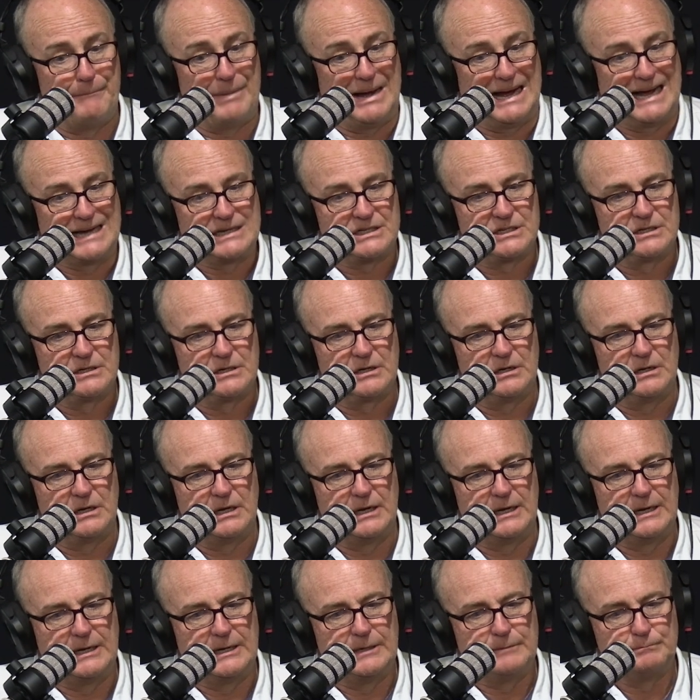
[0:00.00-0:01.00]
But
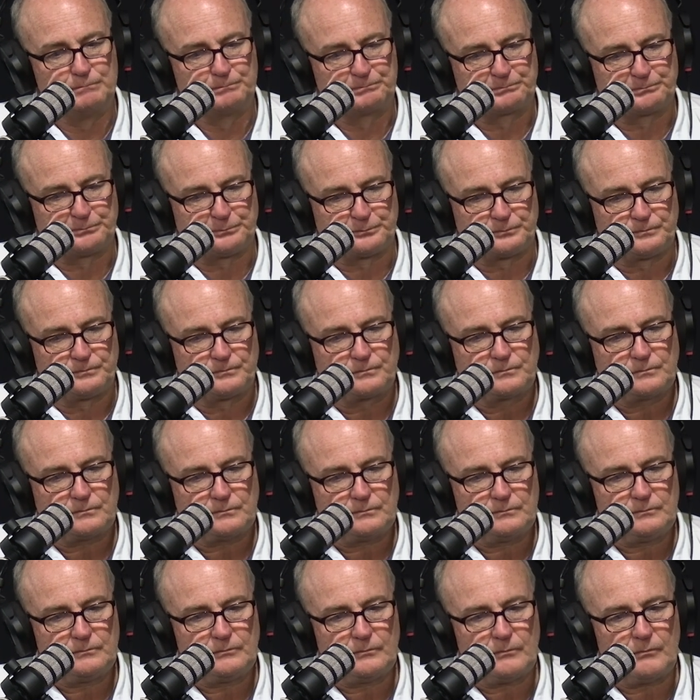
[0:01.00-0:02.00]

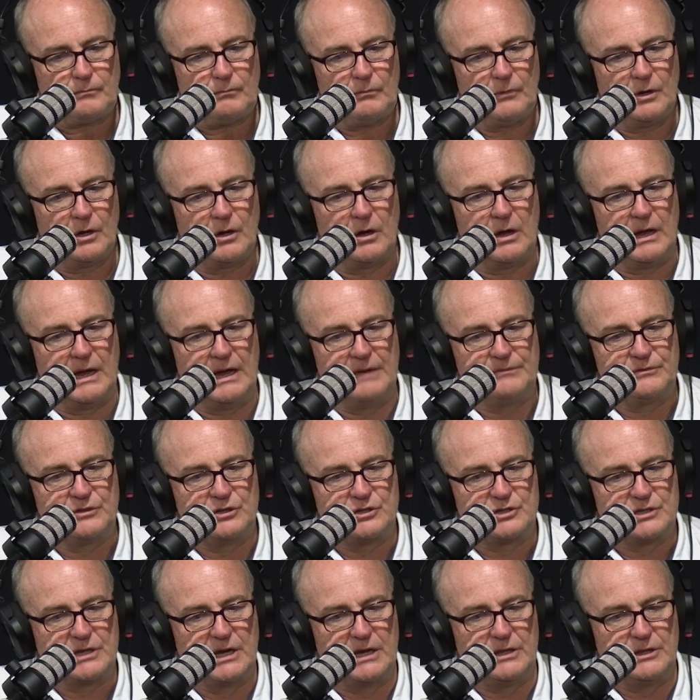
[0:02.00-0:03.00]
I have
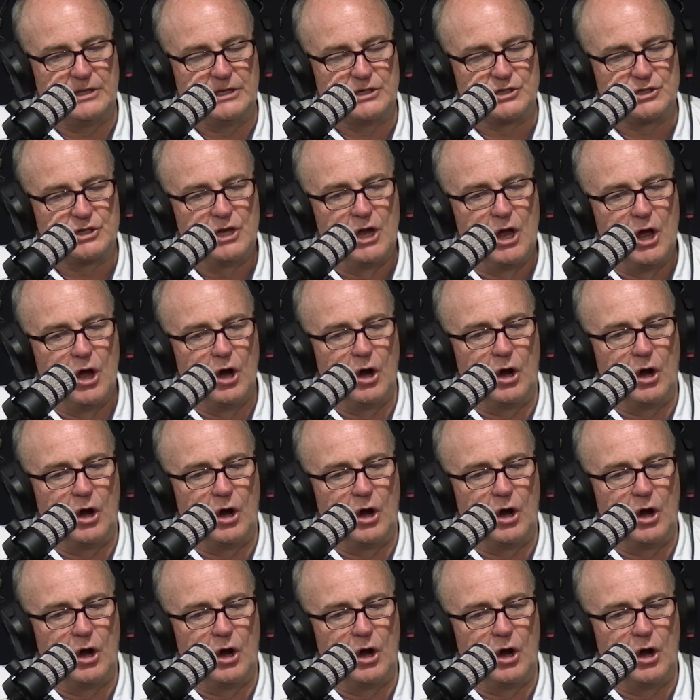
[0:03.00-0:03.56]
to say this.